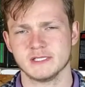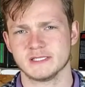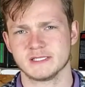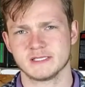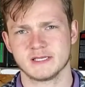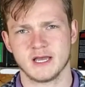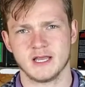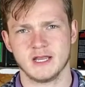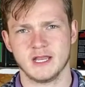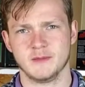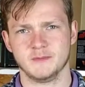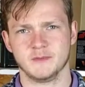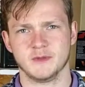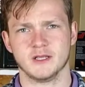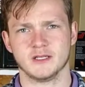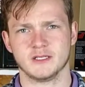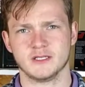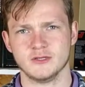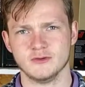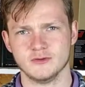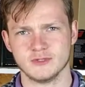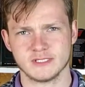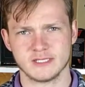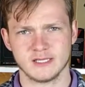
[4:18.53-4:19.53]
It's got an
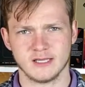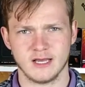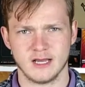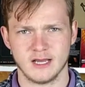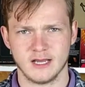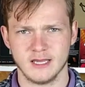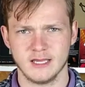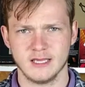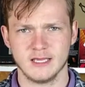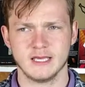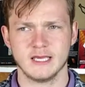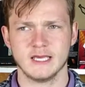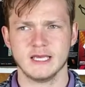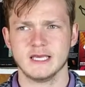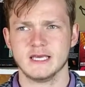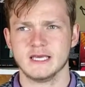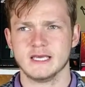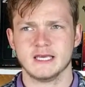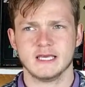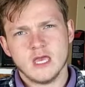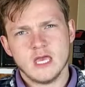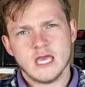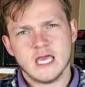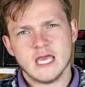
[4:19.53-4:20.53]
M.2 slot.
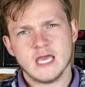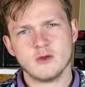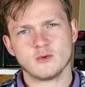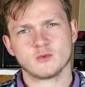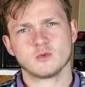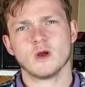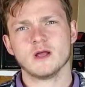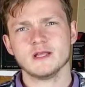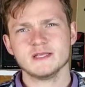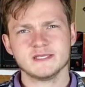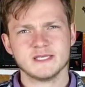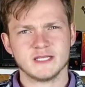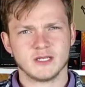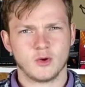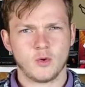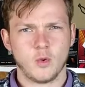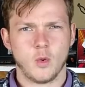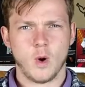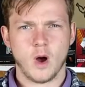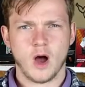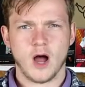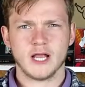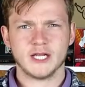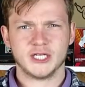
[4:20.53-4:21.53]
It runs in
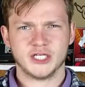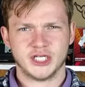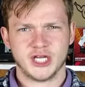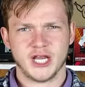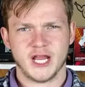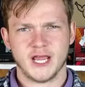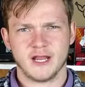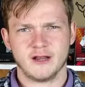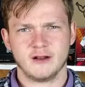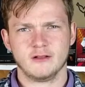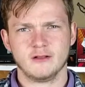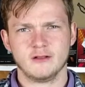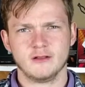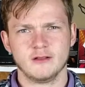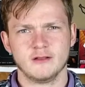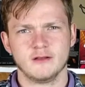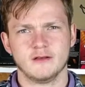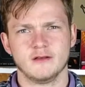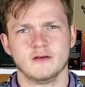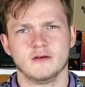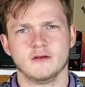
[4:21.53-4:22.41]
quad channel,